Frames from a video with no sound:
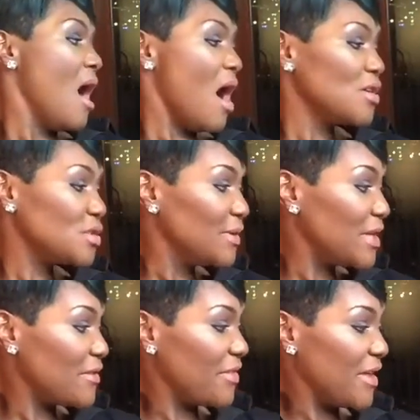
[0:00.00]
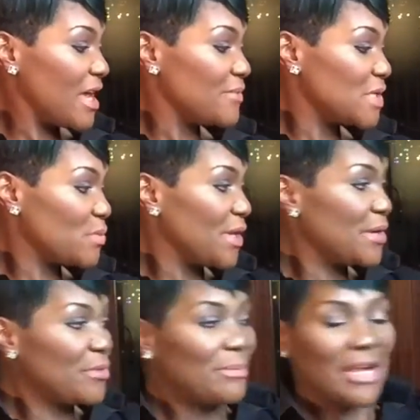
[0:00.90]
Also, another thing I was
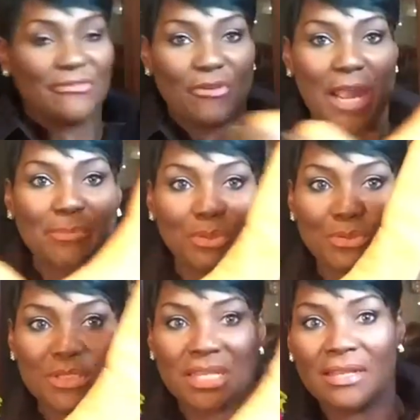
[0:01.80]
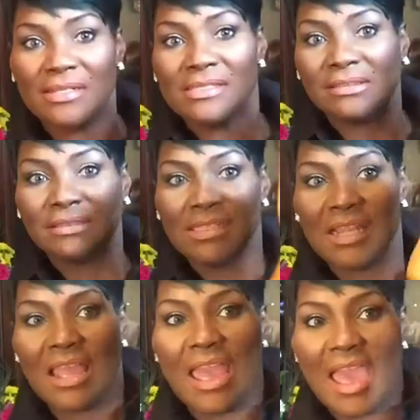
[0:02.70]
wearing were my Fry boots.
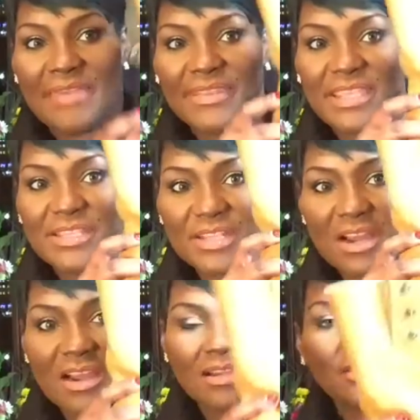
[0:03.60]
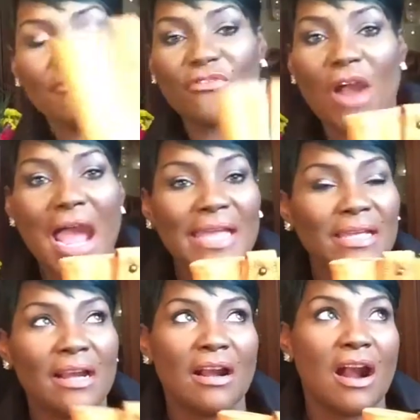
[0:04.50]
And these are, Fry
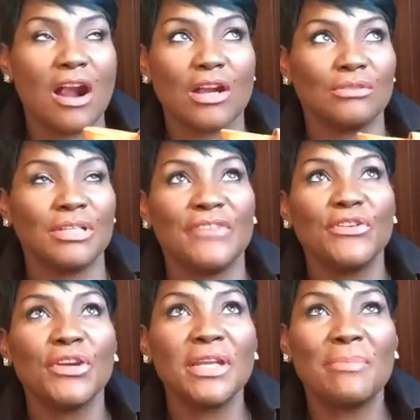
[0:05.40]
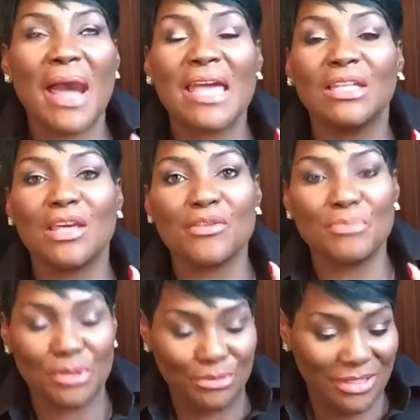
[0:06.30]
are, if you're gonna buy a leather
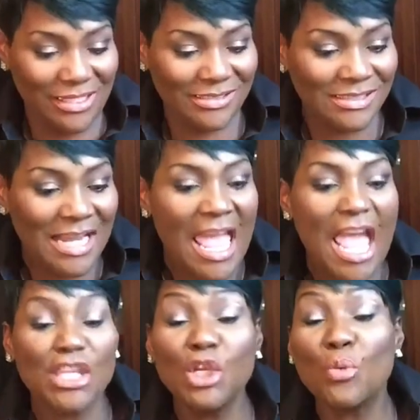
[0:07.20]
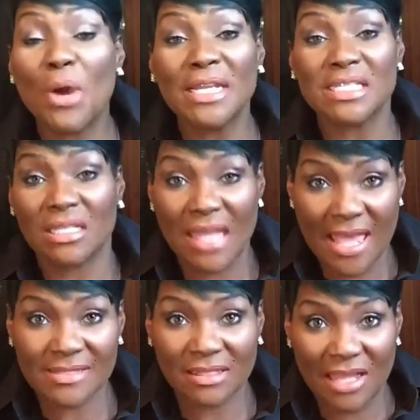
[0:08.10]
boot and you want it to
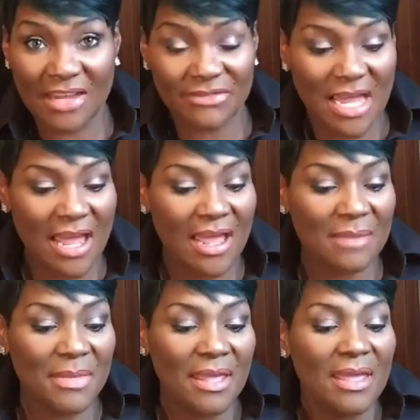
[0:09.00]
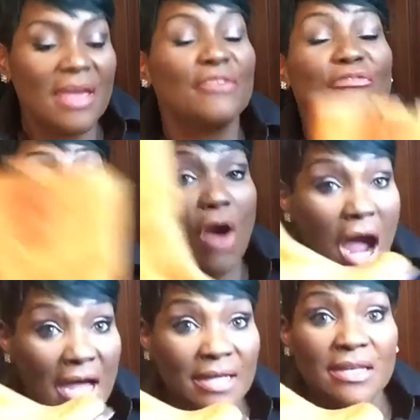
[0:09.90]
last a lifetime,
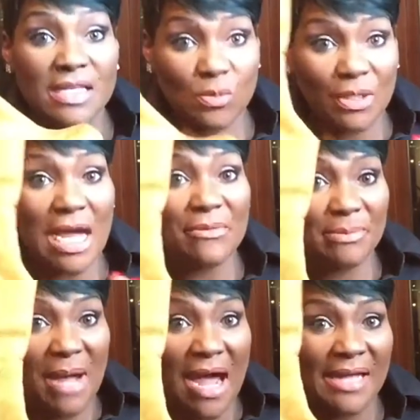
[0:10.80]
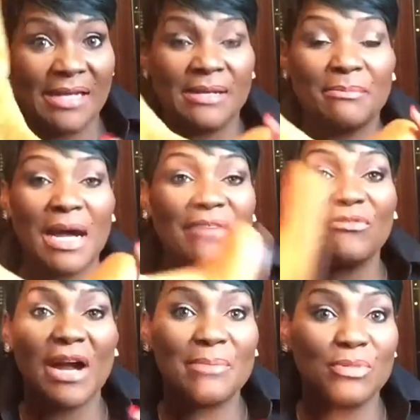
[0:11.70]
Fry is what I would buy. My
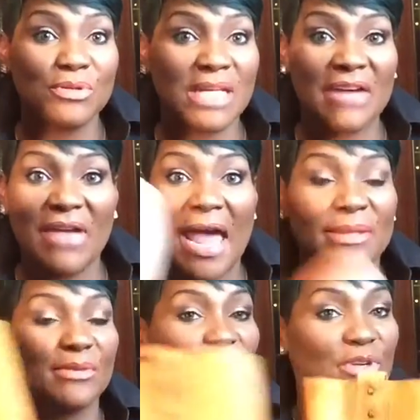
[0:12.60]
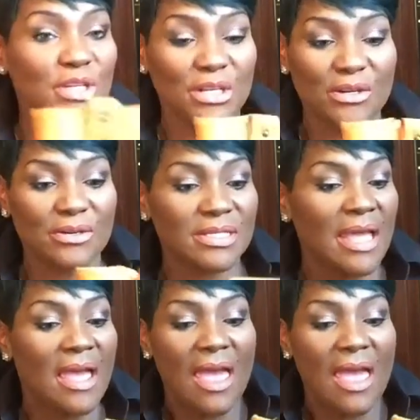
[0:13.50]
Fry boots, I've had them for years.